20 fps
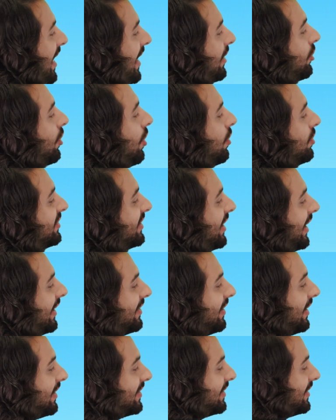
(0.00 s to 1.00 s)
that goes
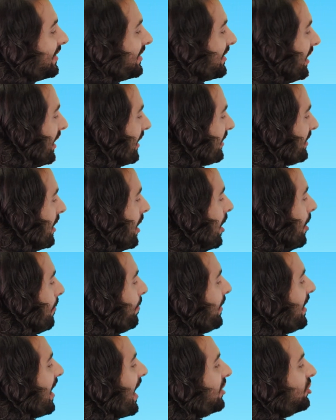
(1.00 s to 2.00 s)
like this is this.
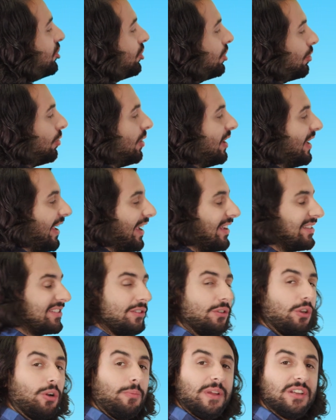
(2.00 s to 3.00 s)
BH3 is
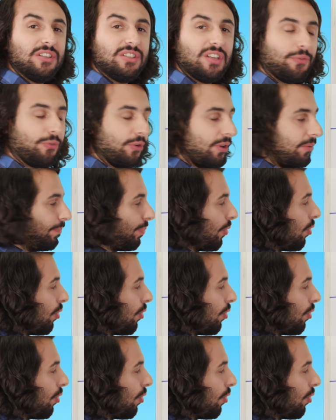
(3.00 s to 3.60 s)
a little bit different.